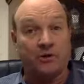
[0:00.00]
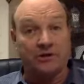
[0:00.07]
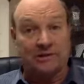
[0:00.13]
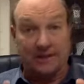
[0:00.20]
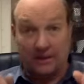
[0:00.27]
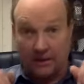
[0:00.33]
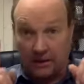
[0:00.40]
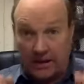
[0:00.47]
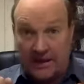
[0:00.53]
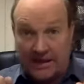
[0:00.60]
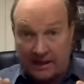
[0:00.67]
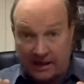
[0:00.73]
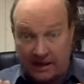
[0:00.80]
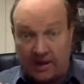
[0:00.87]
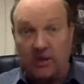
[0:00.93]
the
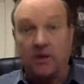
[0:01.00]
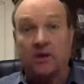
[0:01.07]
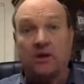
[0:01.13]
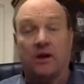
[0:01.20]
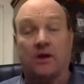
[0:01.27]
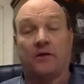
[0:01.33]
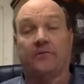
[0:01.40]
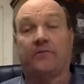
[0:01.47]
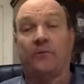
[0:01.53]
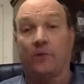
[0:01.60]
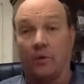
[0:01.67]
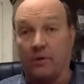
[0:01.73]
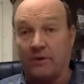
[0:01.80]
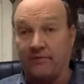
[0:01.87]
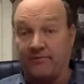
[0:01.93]
link
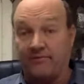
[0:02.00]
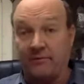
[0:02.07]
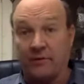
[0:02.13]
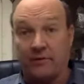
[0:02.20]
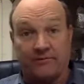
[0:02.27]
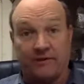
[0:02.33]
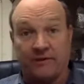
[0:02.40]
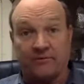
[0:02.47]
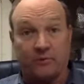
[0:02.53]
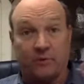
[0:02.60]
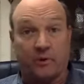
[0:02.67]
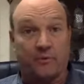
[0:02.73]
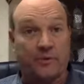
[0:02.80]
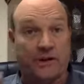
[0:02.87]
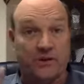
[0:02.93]
for your
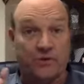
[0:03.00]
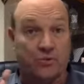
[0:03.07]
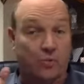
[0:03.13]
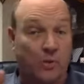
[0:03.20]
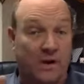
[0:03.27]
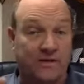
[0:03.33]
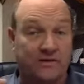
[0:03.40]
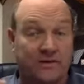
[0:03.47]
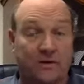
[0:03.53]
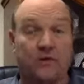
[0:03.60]
Facebook page right there,